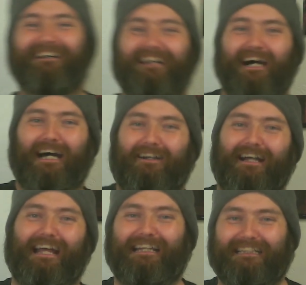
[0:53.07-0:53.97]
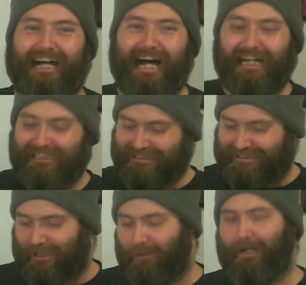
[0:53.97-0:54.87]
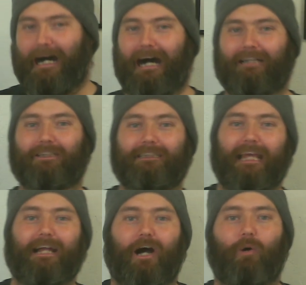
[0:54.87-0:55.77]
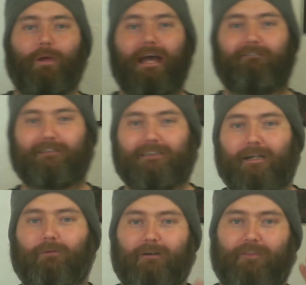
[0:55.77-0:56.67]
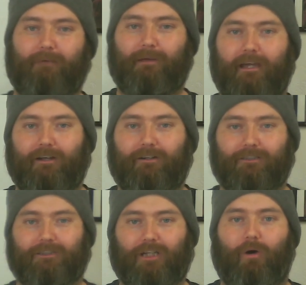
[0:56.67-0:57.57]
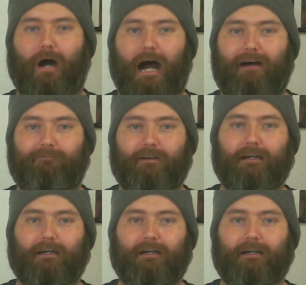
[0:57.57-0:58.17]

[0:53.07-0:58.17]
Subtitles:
All right. So Stratego, we have two of them here to show off.